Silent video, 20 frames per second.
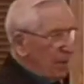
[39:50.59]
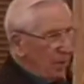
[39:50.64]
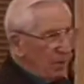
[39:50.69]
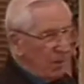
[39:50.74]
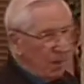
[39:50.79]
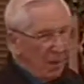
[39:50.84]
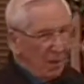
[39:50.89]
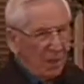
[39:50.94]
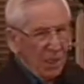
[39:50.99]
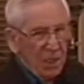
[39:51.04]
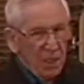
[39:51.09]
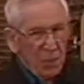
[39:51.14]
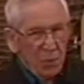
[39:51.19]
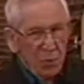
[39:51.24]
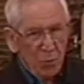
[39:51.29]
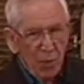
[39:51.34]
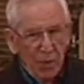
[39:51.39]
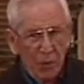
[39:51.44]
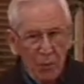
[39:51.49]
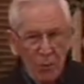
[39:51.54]
then next
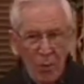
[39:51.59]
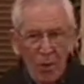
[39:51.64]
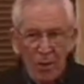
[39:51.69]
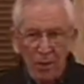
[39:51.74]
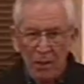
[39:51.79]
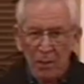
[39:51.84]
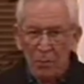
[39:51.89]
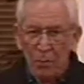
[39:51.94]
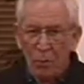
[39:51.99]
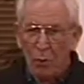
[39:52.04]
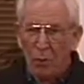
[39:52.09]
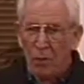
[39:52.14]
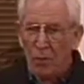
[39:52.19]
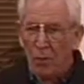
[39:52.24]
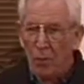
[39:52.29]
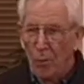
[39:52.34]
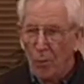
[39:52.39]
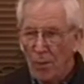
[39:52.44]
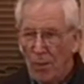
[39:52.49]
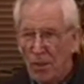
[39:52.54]
week we might get more
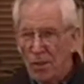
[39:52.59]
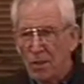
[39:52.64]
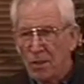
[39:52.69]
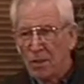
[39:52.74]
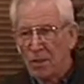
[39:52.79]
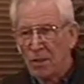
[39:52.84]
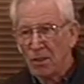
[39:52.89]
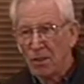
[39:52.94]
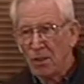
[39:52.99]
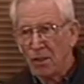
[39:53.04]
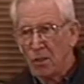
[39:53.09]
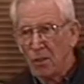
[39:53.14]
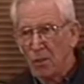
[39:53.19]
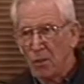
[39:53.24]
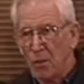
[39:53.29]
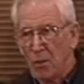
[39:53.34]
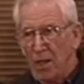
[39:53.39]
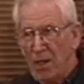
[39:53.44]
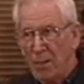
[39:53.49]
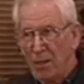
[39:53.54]
information that shows
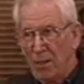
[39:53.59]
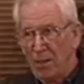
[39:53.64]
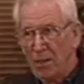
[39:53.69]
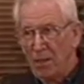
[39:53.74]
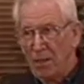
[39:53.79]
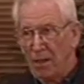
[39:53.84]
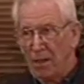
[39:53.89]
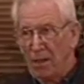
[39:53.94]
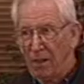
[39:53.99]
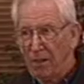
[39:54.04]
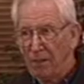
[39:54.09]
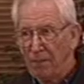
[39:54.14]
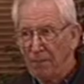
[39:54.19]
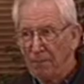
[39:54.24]
we've made a mistake.